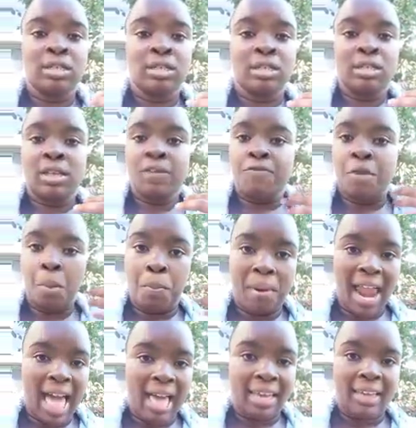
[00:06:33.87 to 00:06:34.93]
if you're
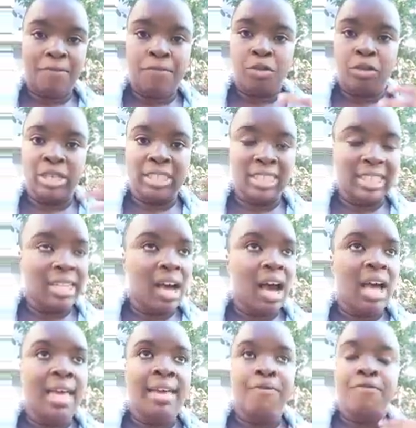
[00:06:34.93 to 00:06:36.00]
black, if you're a
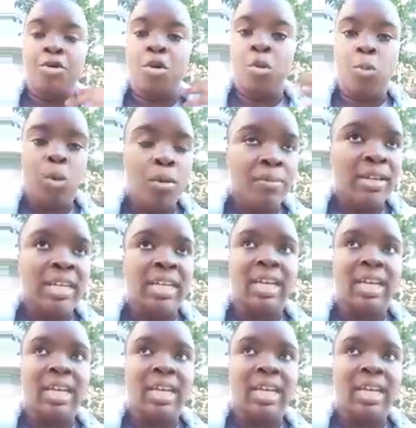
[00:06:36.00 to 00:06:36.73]
TI, if you're a woman,